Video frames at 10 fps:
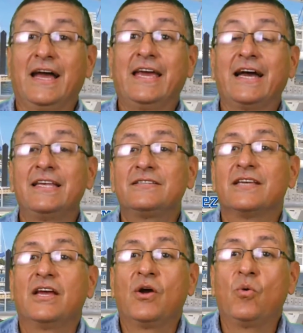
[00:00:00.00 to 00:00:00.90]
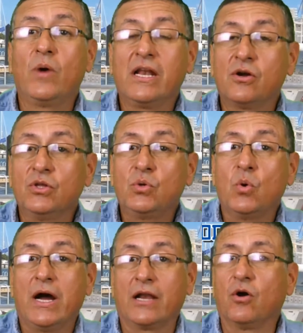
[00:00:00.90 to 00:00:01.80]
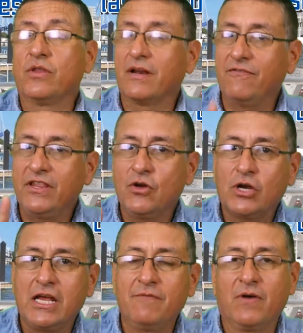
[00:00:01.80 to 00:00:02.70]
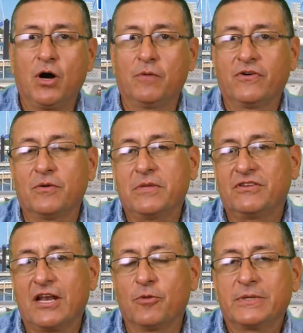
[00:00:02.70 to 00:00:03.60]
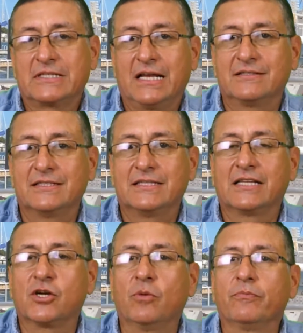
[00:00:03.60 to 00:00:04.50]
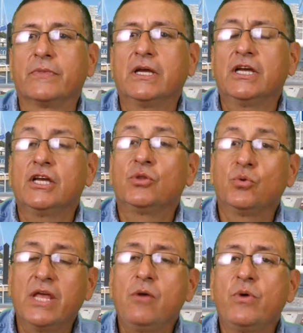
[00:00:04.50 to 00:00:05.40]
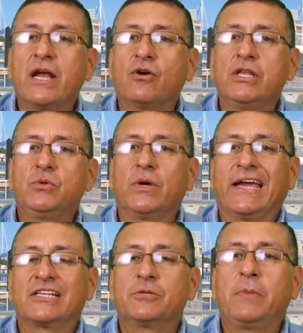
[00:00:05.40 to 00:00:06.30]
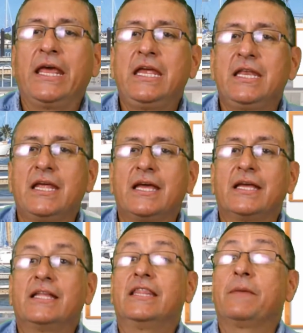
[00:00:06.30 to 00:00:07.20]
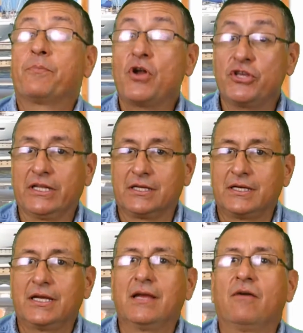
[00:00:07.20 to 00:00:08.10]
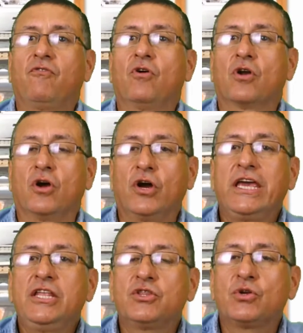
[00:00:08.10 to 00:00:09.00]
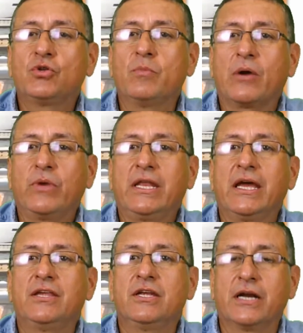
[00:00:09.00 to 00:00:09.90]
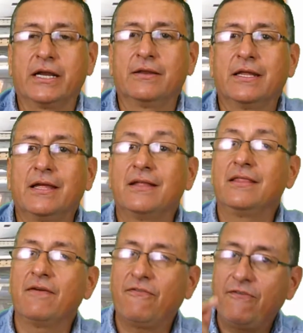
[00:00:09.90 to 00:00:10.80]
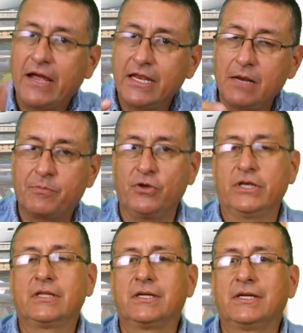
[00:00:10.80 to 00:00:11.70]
Hi guys, welcome to another video clip of uh, Mister Lopez Classes dot com. Today we are going to explain the project for uh, Intro to Marine Engineering, the final project.